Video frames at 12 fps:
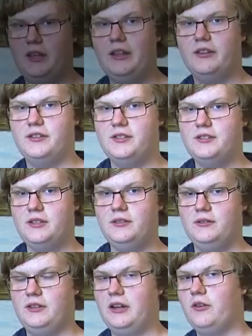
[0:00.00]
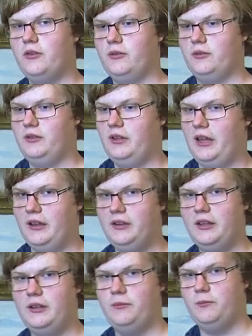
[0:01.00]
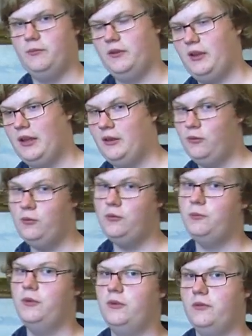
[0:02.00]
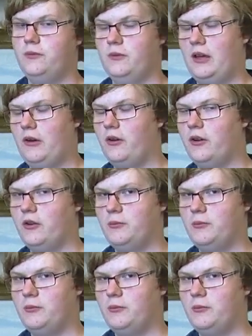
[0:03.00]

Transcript: My name is Tristan, and I'm in my second year at high school.